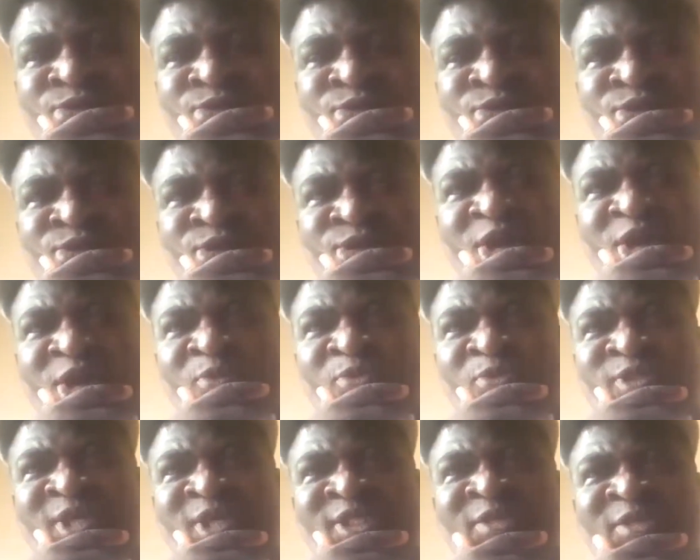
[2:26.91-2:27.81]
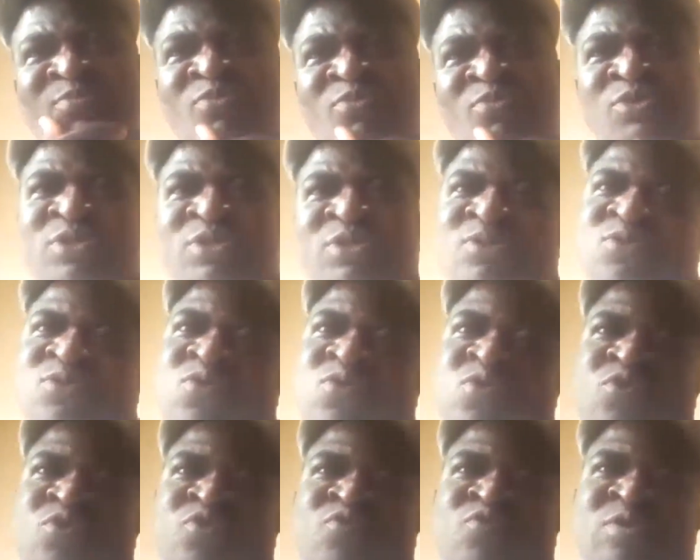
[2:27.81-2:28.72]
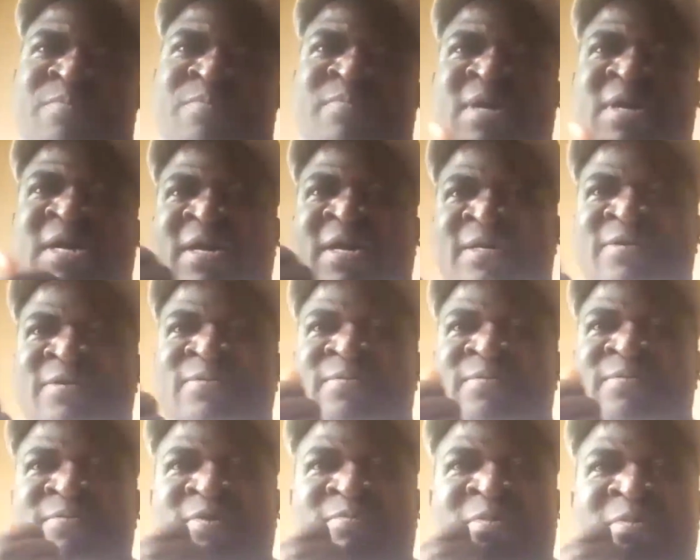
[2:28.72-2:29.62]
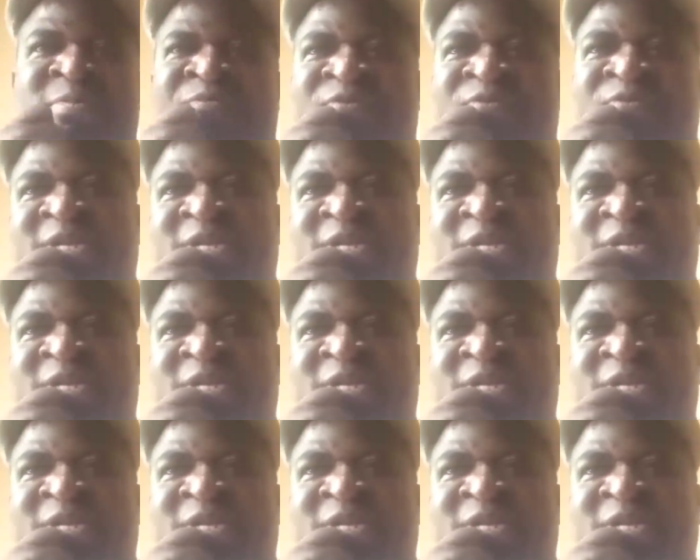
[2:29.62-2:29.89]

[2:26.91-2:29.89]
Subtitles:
I was 18 months old when my father